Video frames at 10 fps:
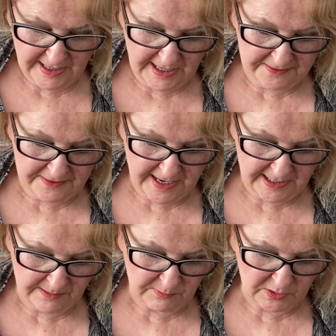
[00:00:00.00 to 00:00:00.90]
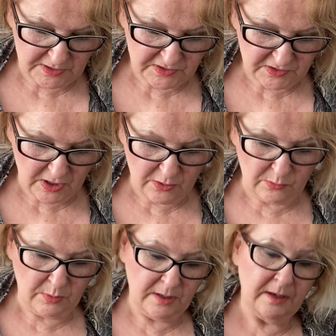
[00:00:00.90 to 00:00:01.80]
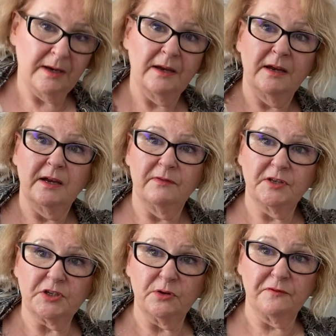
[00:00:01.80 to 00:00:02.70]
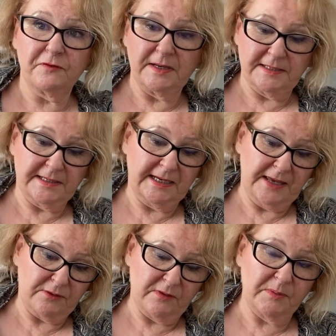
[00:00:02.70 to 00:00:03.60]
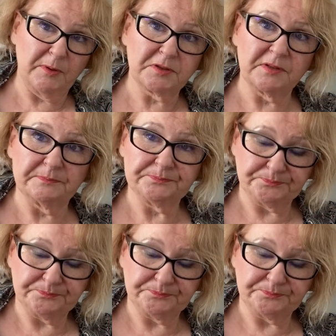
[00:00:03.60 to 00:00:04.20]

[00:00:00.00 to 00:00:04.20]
and then I'm going to sew the two fronts together at the bottom.